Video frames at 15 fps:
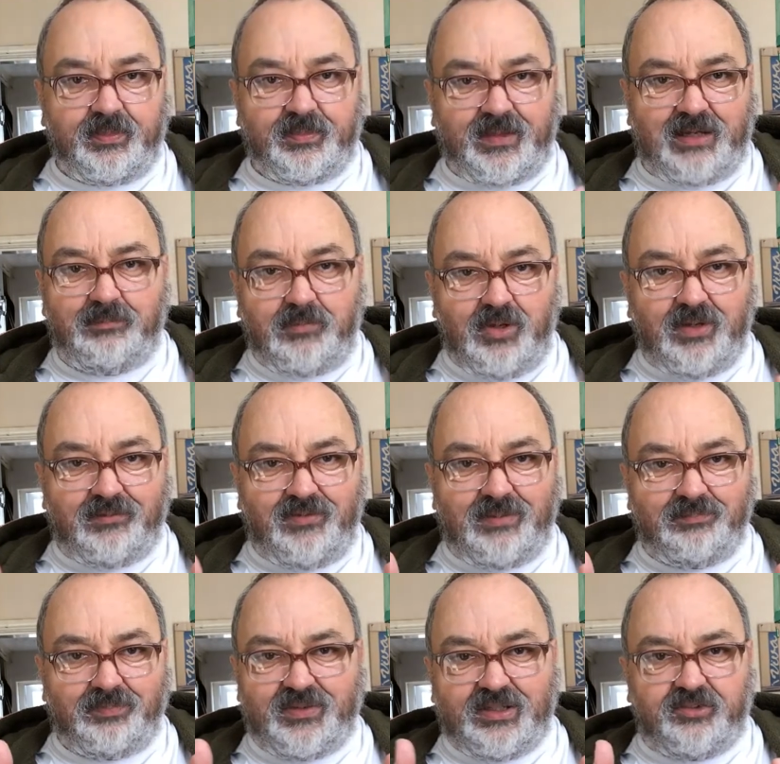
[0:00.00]
that might have
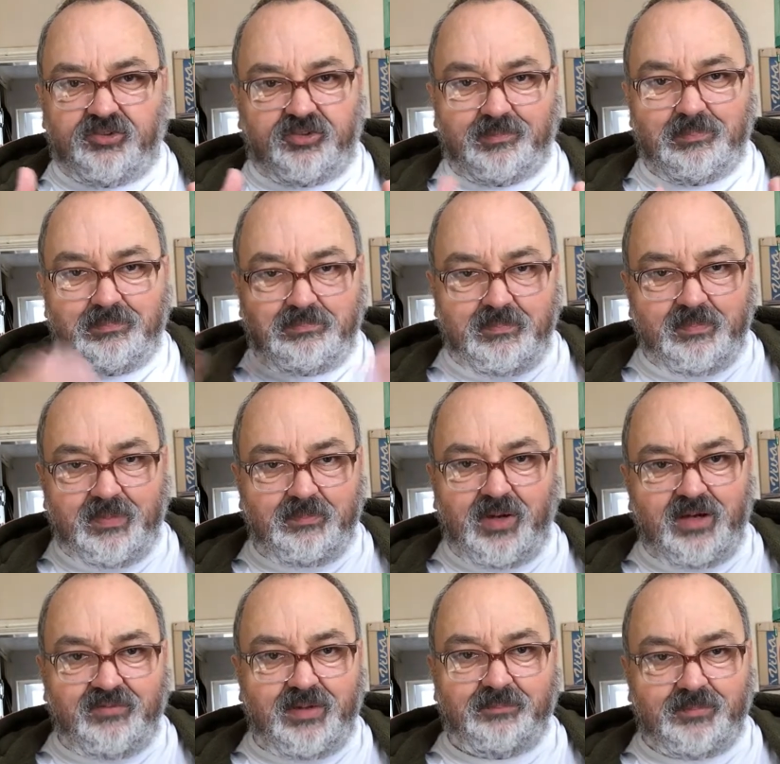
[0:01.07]
emptied some
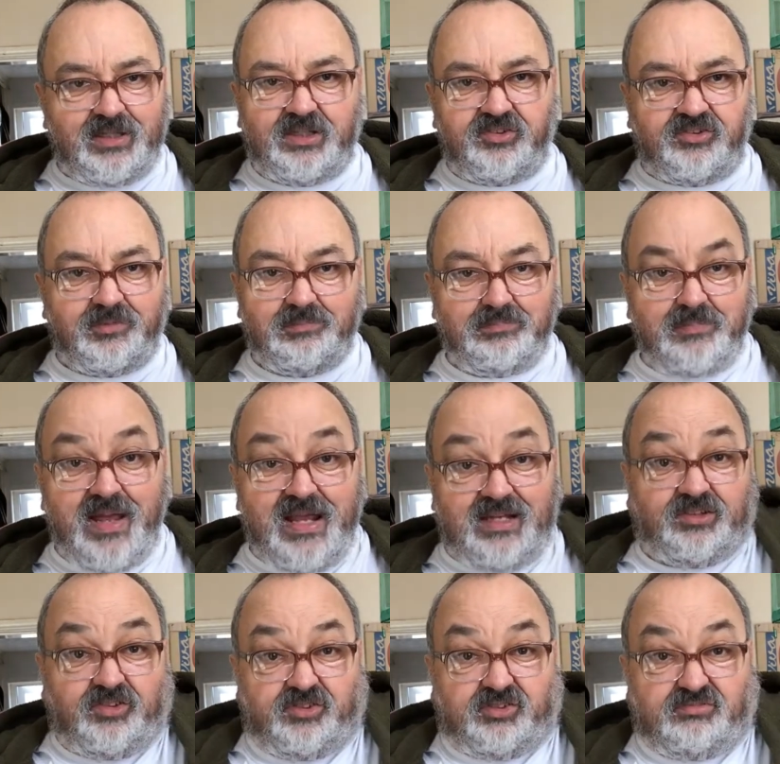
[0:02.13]
might have emptied some
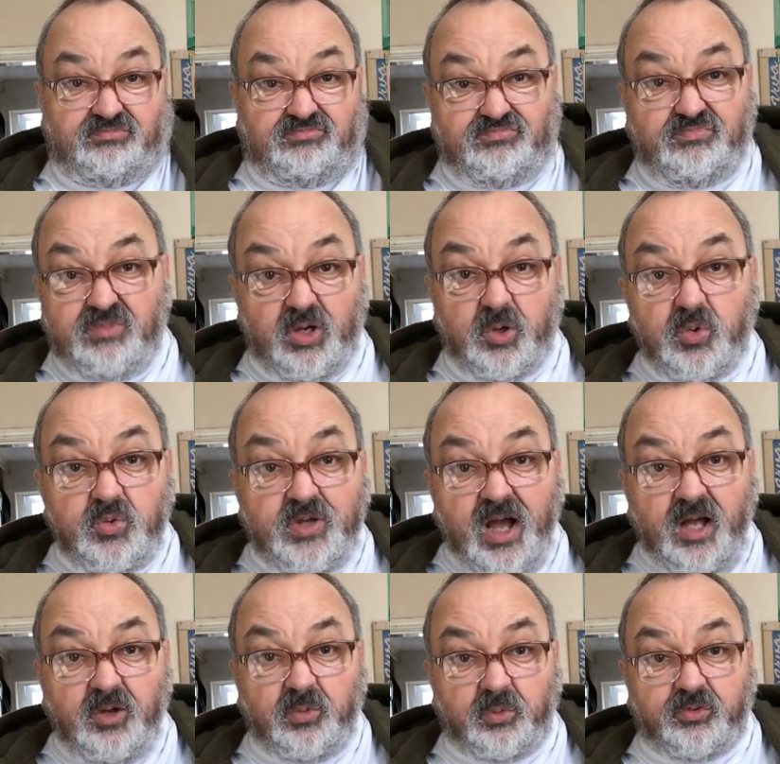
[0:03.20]
beds. Who
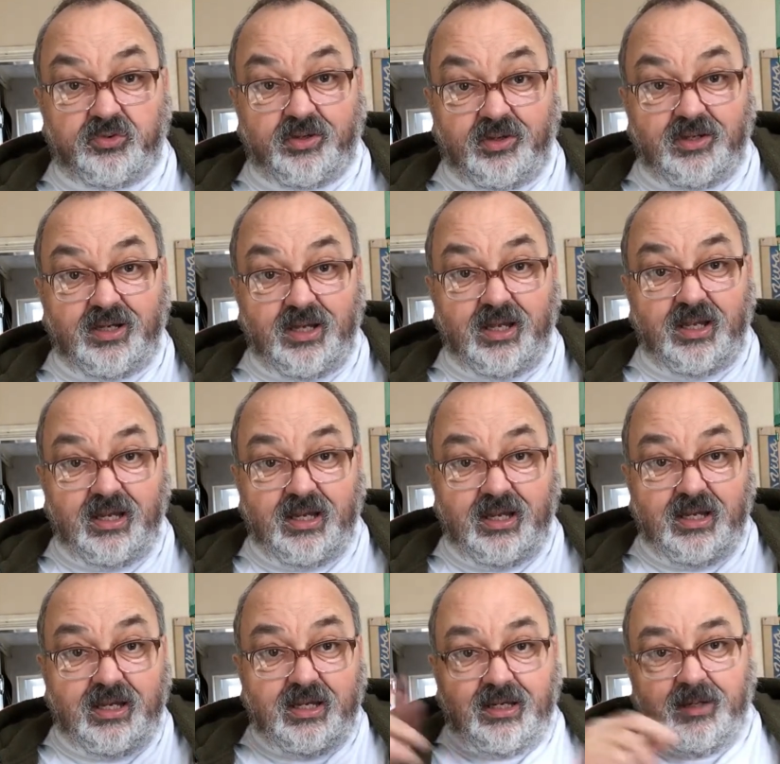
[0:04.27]
knows? Yeah,
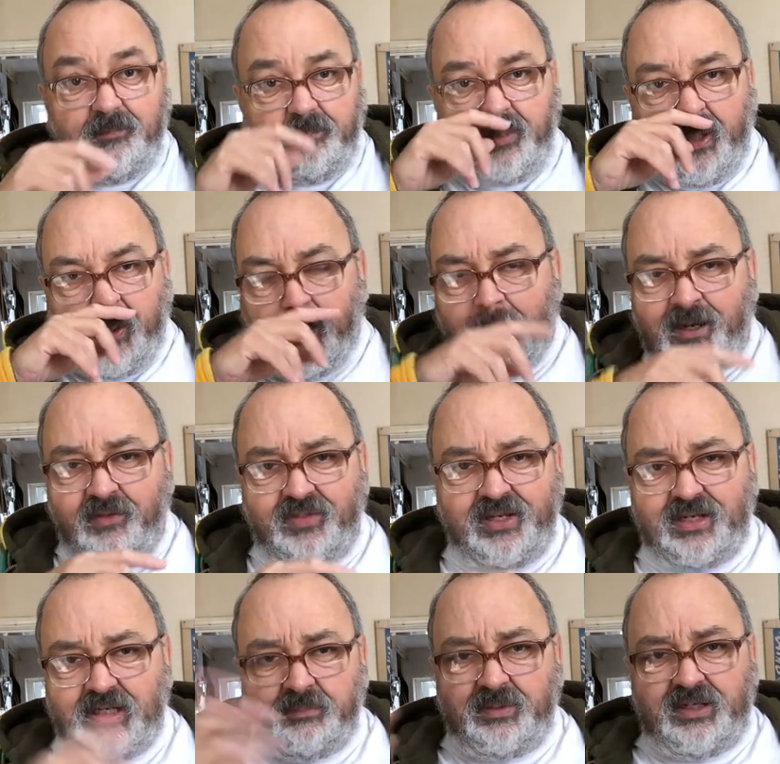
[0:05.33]
but are
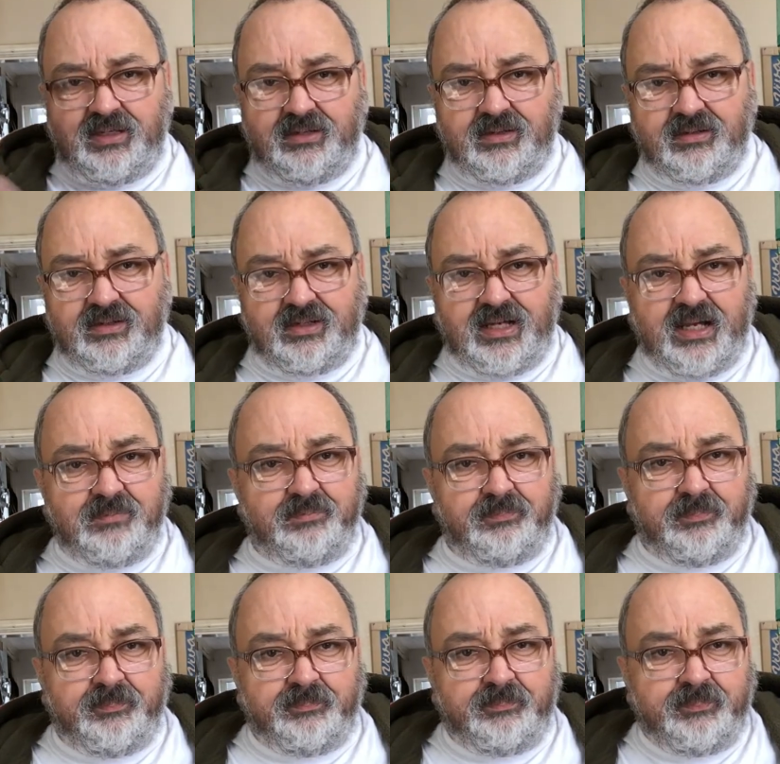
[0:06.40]
they going to be
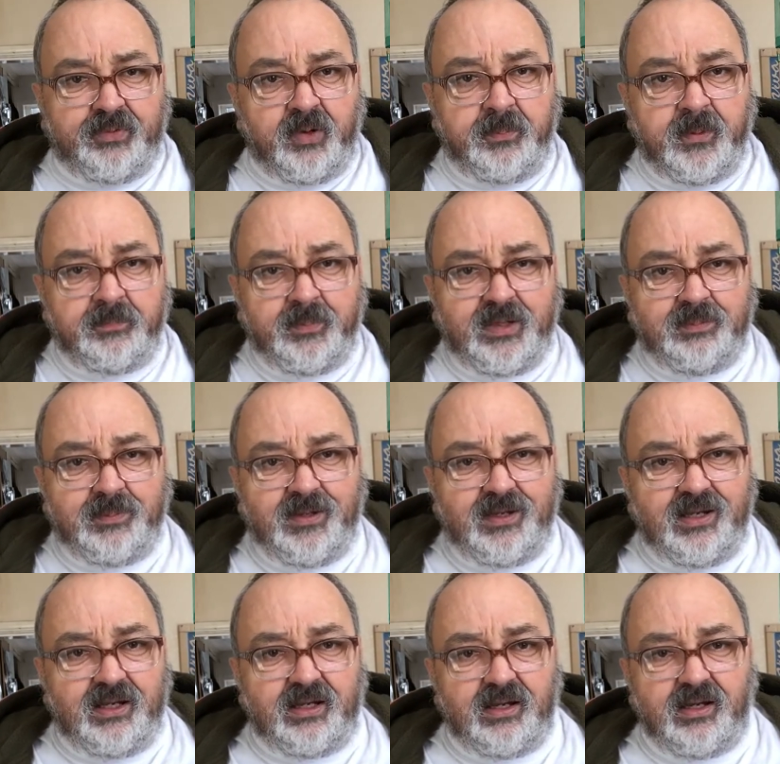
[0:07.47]
getting proper
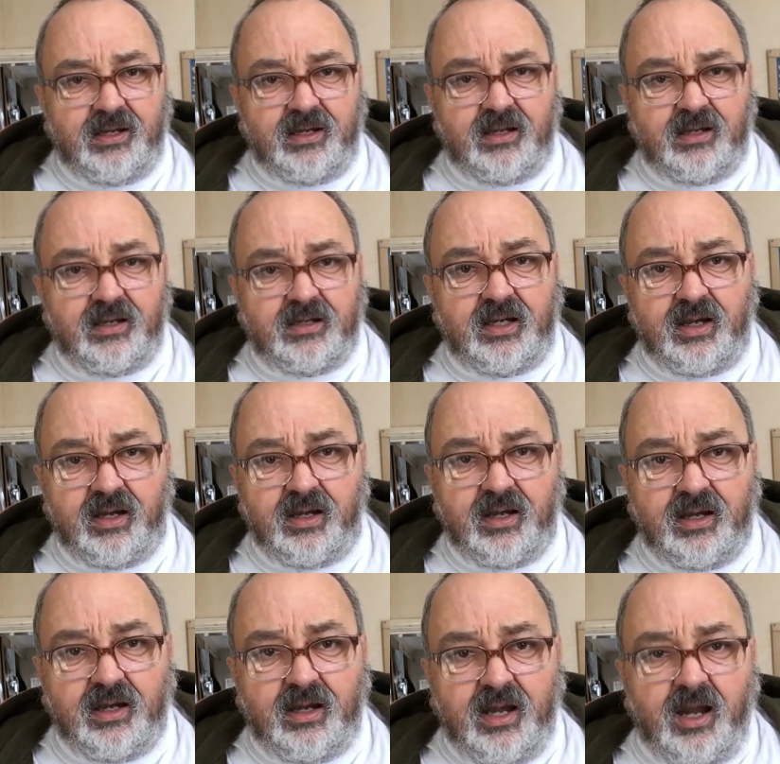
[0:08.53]
PPE? Yeah.
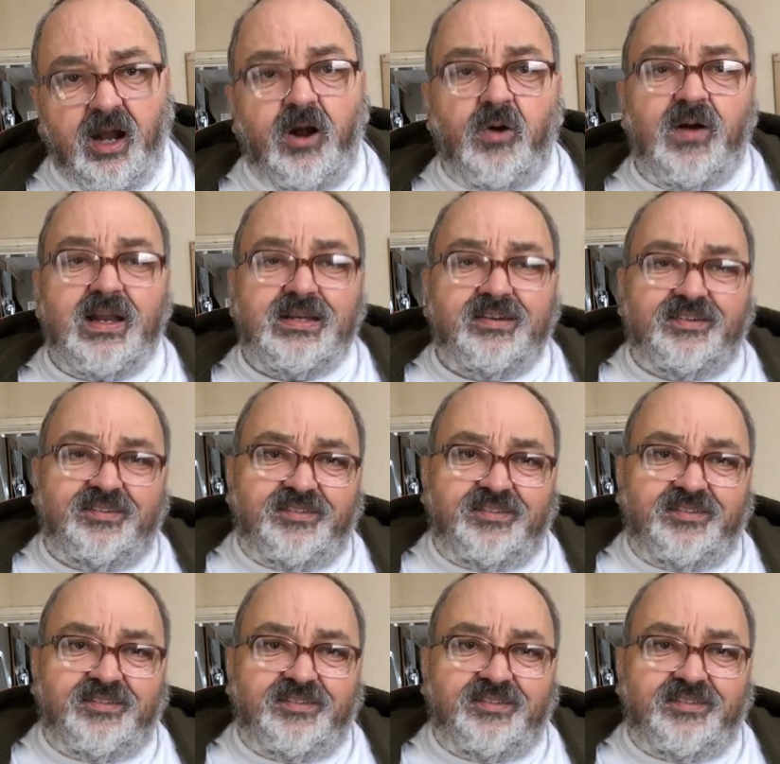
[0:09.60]
Oh, and